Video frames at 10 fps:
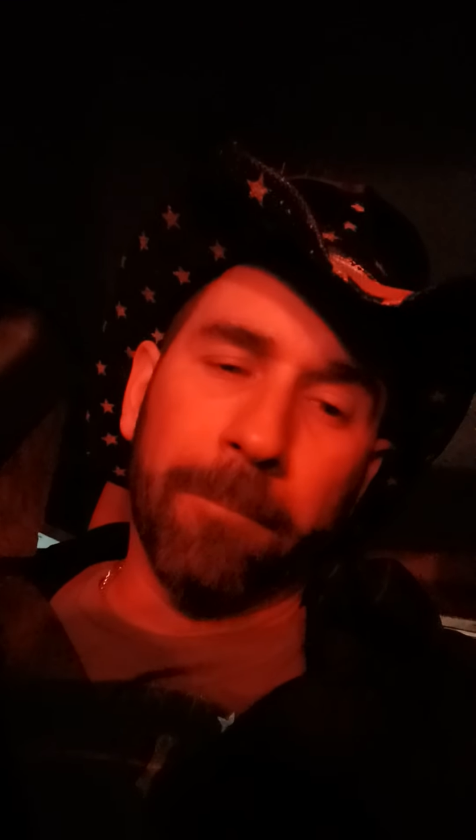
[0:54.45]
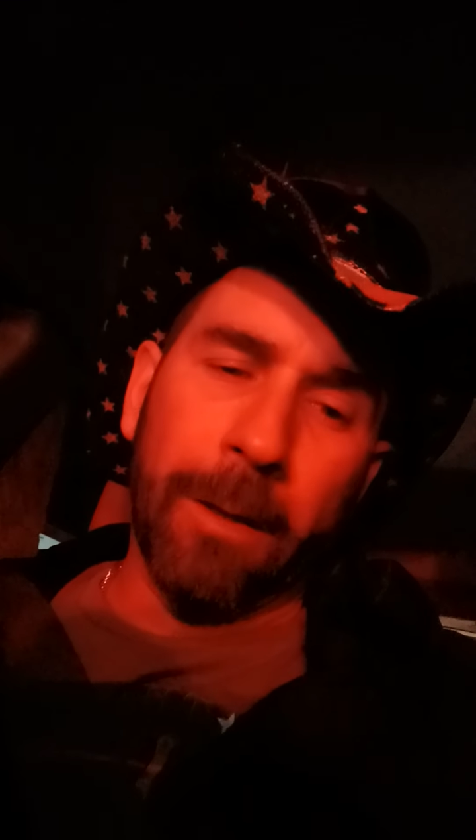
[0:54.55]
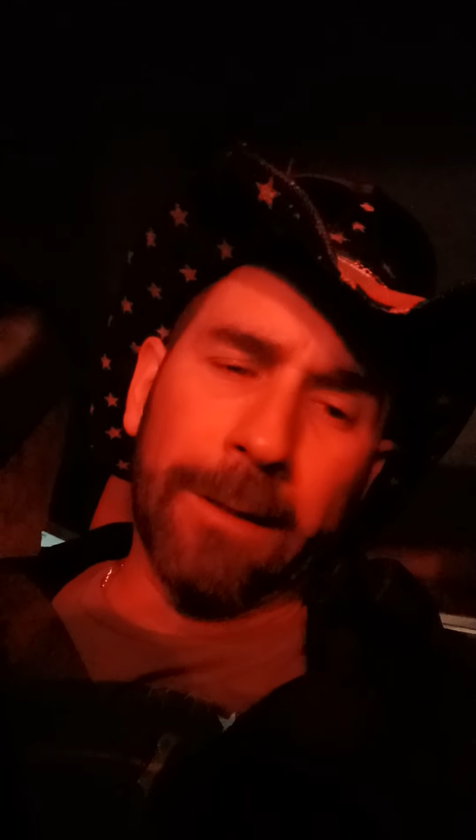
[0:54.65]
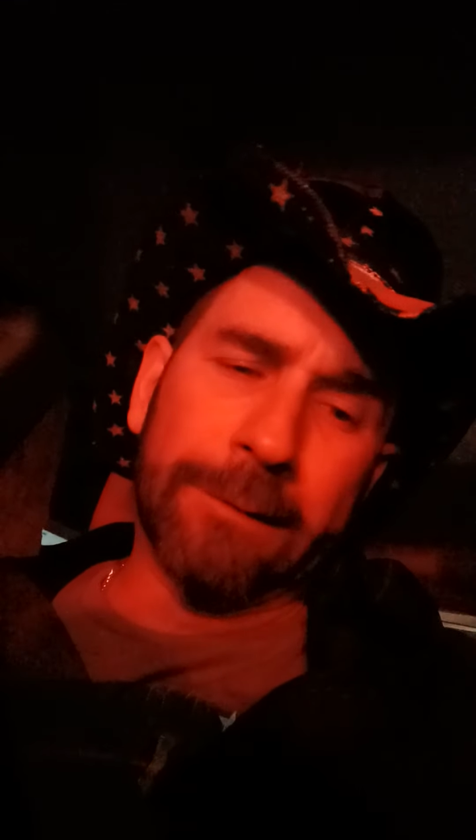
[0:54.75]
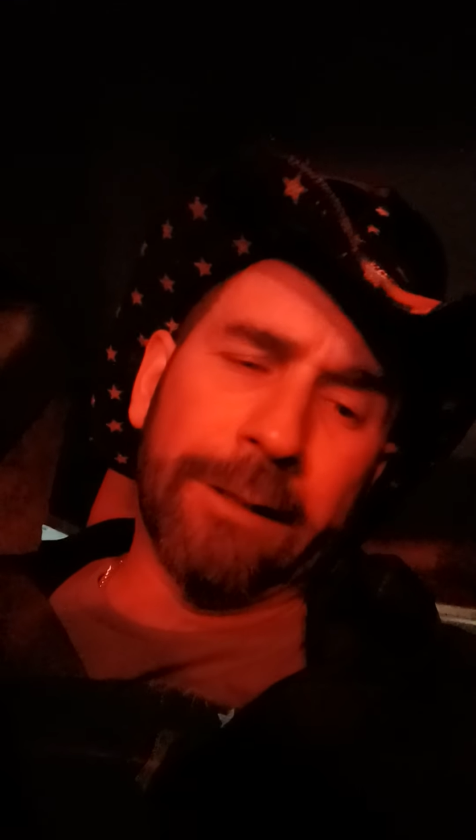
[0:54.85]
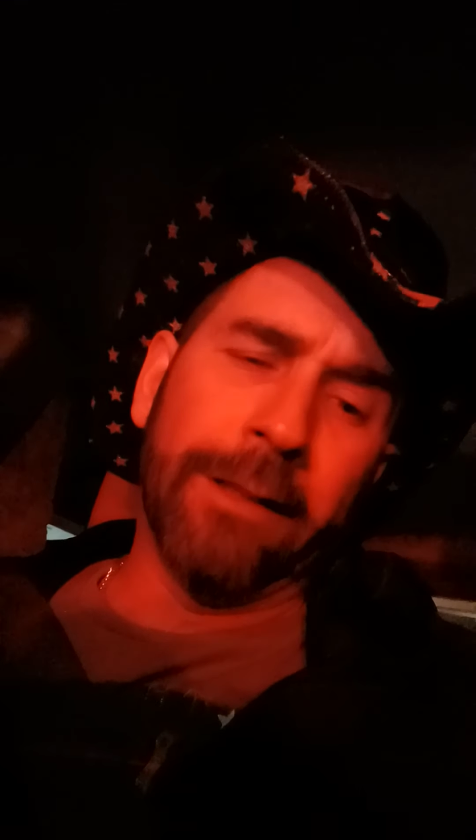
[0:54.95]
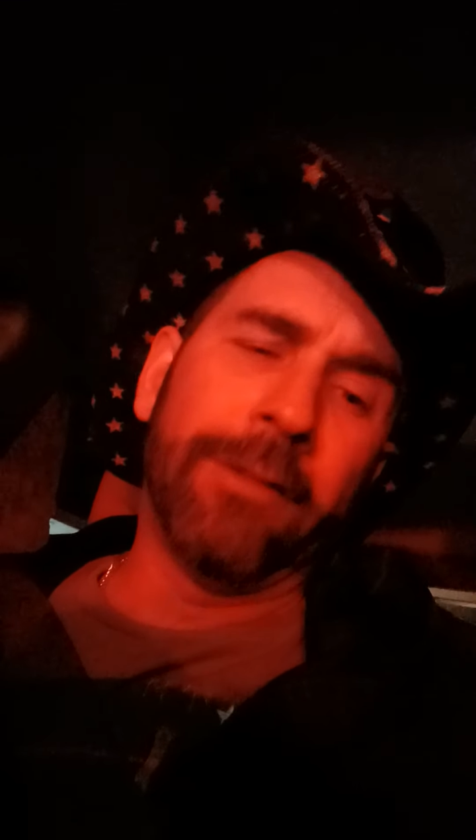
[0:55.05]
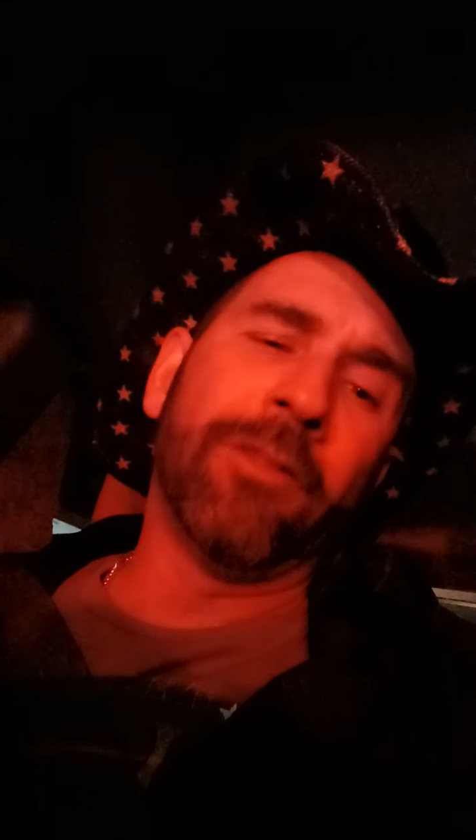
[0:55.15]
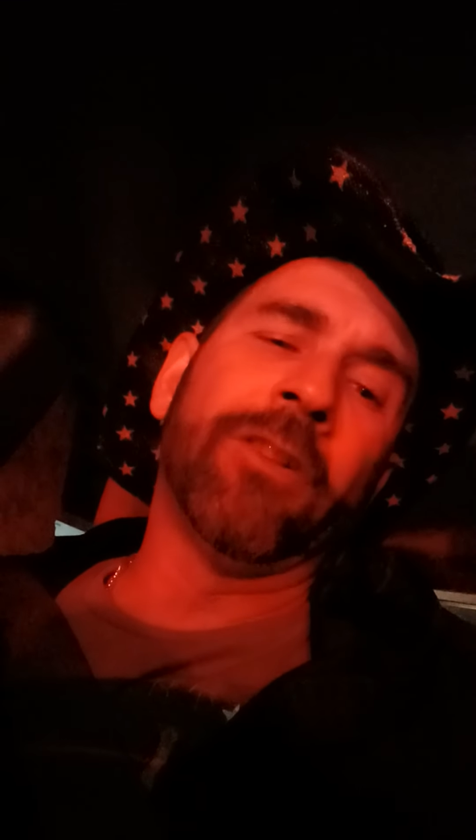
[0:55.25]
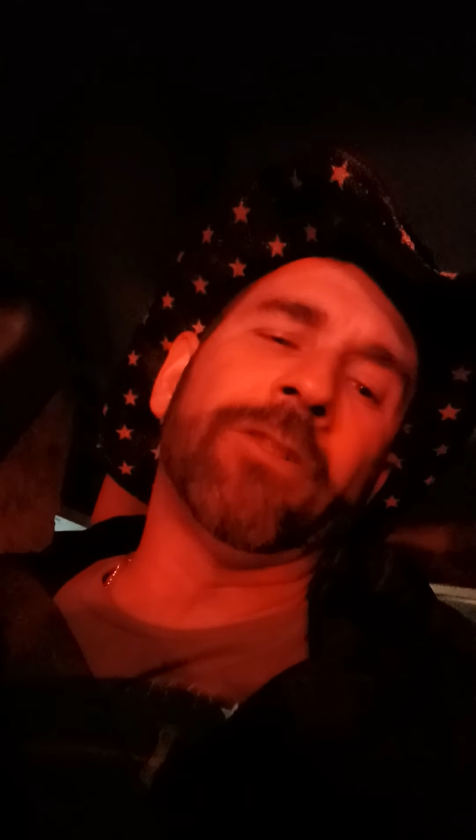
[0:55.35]
I stayed
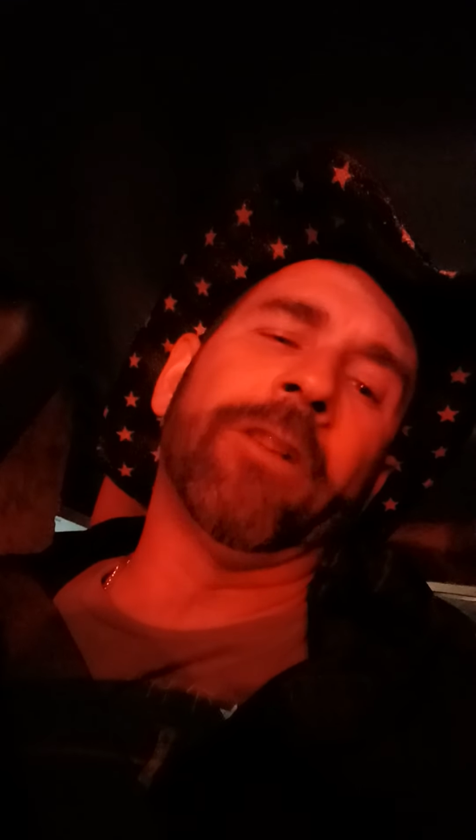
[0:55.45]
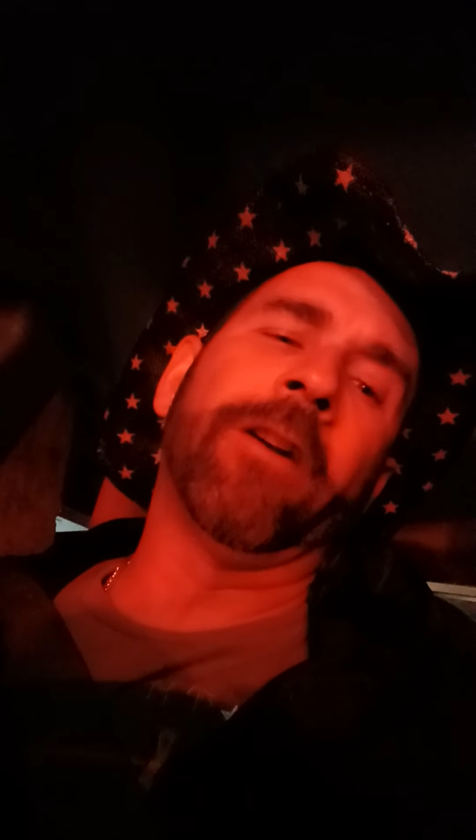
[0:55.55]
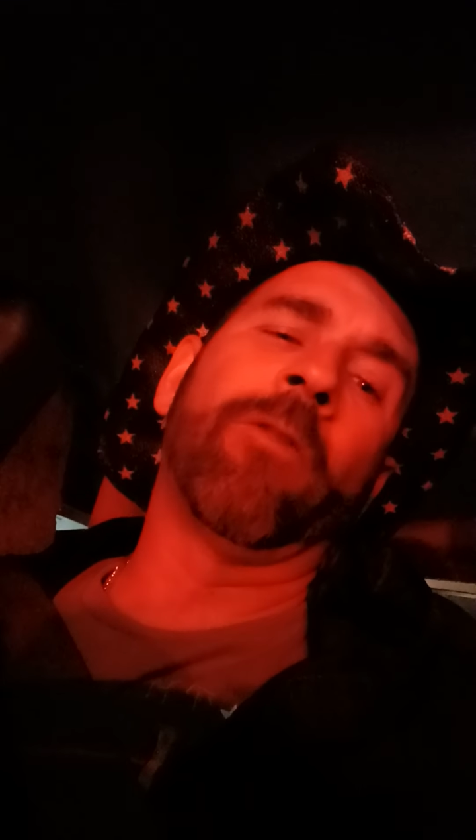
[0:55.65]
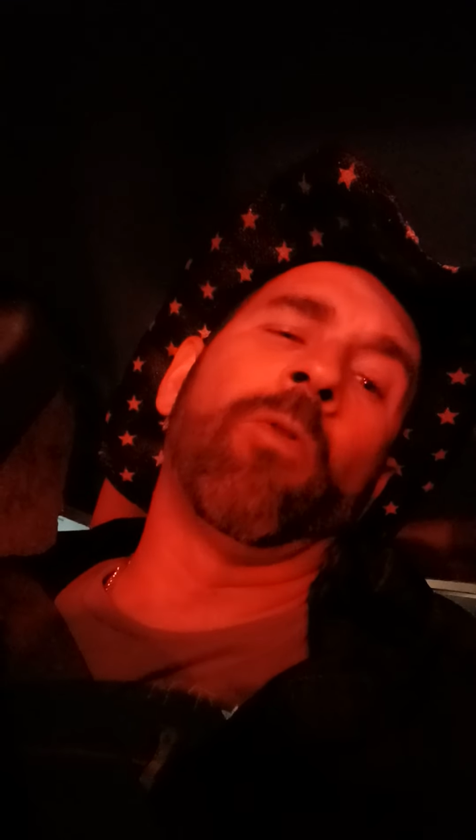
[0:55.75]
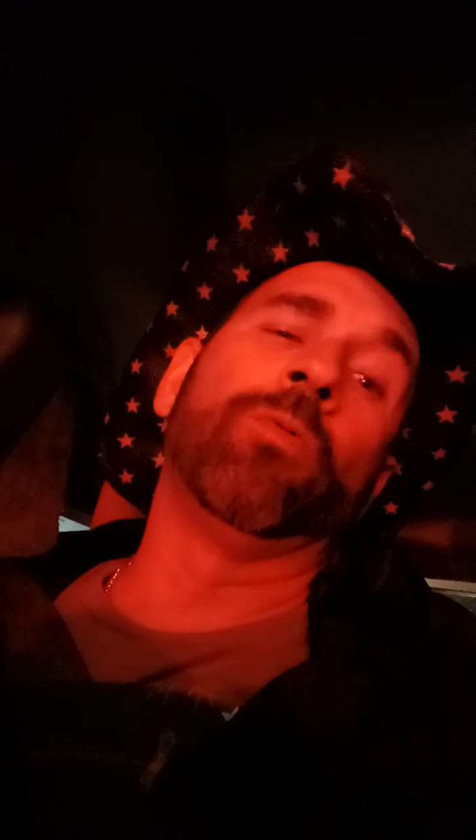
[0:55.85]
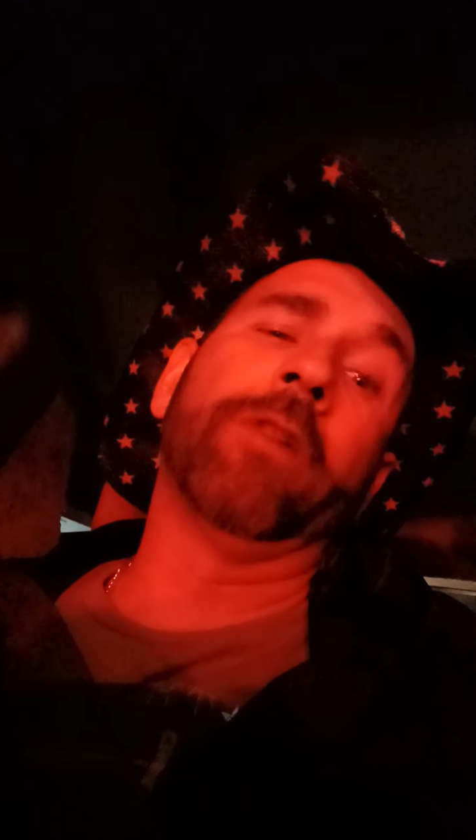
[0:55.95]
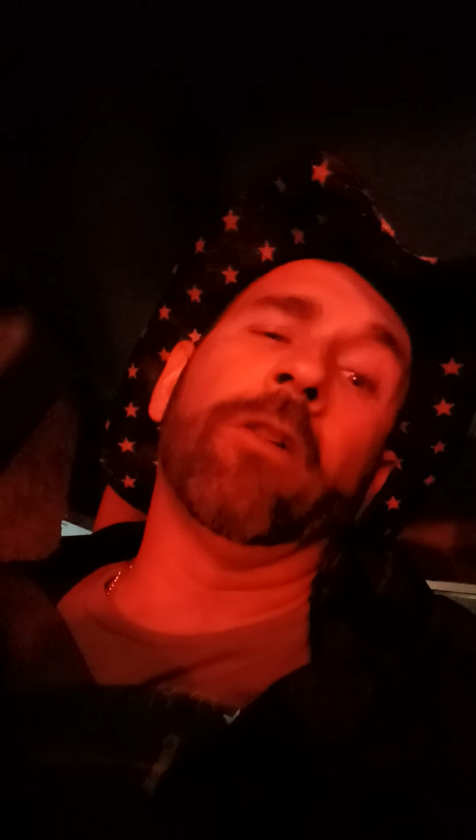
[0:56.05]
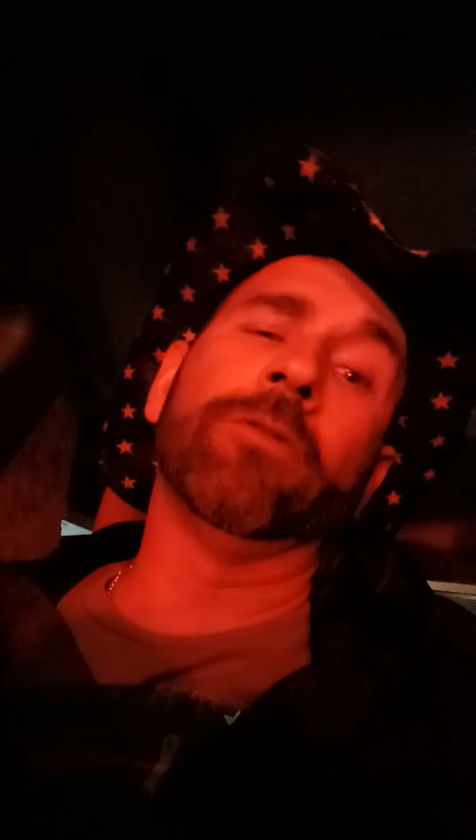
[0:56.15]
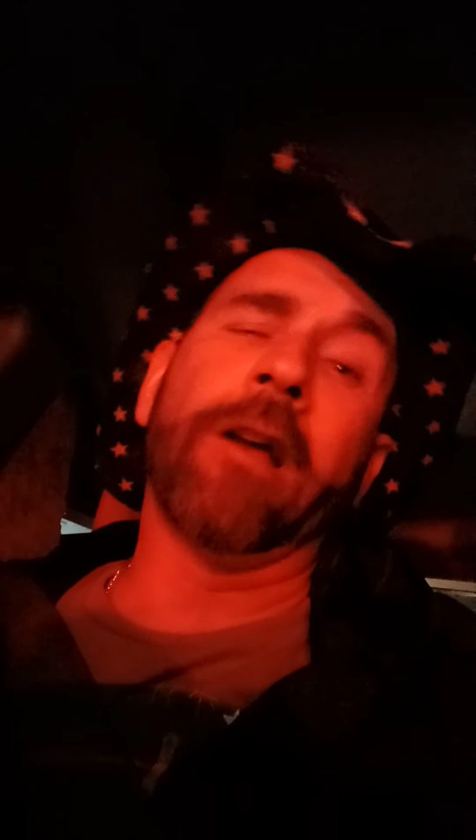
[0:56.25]
in this there hotel